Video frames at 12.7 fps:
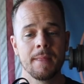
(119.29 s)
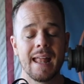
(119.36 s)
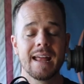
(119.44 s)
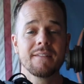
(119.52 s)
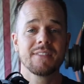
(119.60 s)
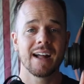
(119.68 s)

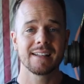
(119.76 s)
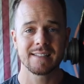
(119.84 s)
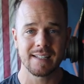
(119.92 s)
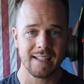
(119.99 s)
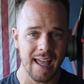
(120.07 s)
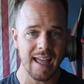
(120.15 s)
And if that's
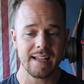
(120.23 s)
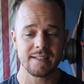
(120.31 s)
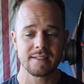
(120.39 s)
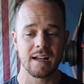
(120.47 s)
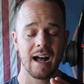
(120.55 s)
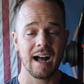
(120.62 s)
the
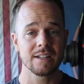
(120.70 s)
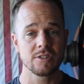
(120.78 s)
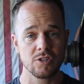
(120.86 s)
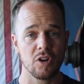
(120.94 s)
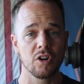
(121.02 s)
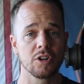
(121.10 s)
case, odds
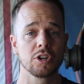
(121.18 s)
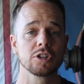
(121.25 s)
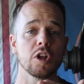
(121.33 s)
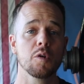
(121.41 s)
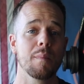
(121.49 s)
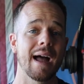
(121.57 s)
are your
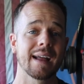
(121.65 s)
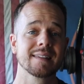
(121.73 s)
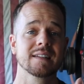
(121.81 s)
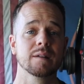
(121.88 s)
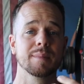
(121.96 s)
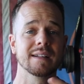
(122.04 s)
low back is
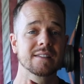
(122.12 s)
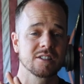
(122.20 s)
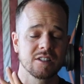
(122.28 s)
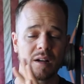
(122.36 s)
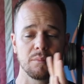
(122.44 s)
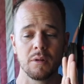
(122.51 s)
gonna be in
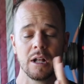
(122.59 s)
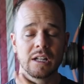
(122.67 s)
some